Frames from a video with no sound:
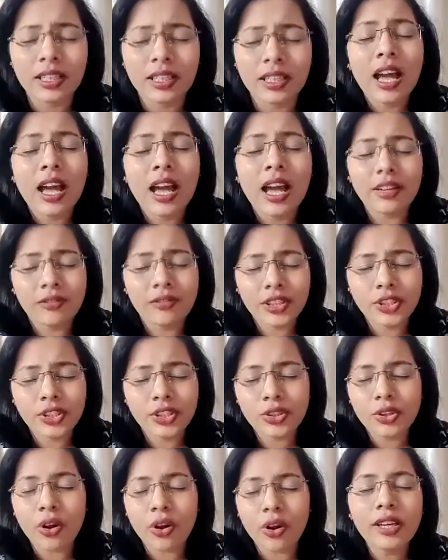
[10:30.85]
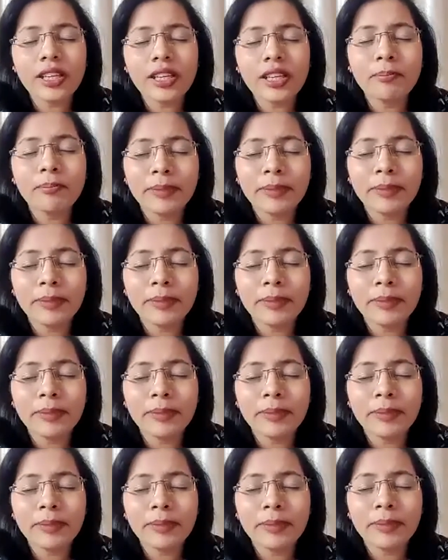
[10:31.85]
and we strongly
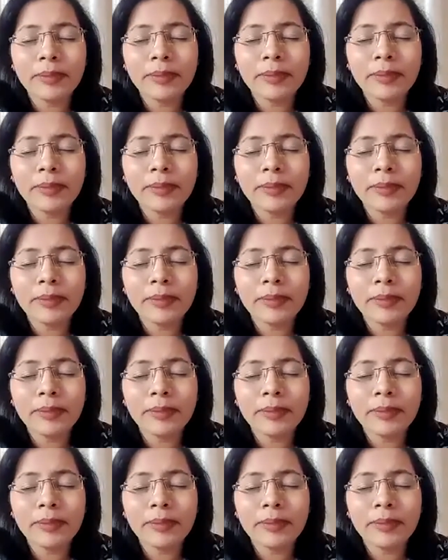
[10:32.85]
believe that